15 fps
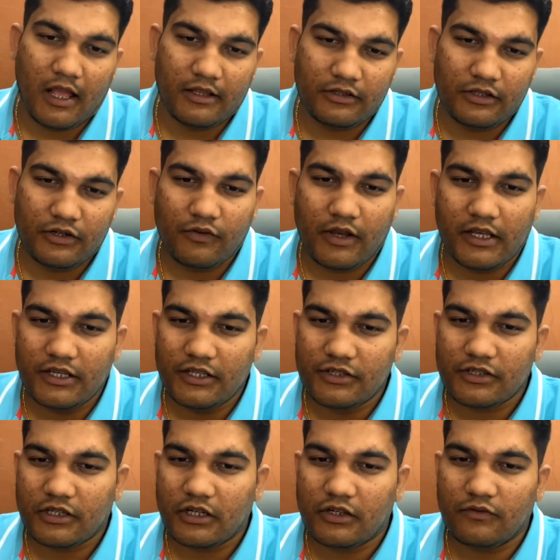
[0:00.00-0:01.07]

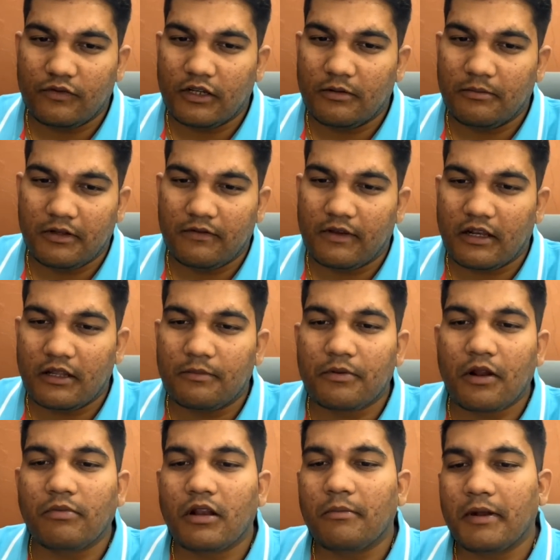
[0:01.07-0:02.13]
Otherwise, it will be very
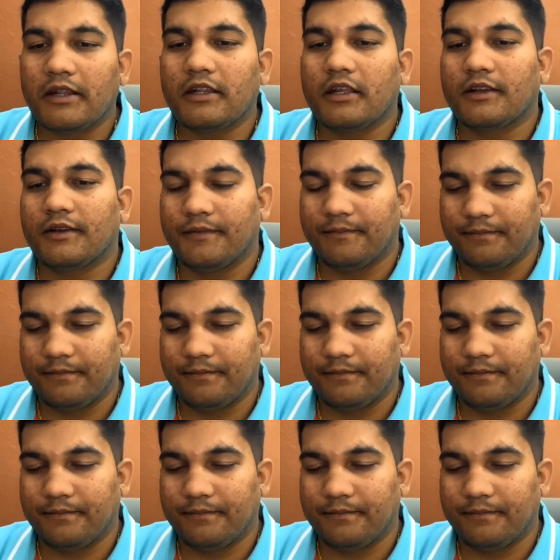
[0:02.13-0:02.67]
problematic.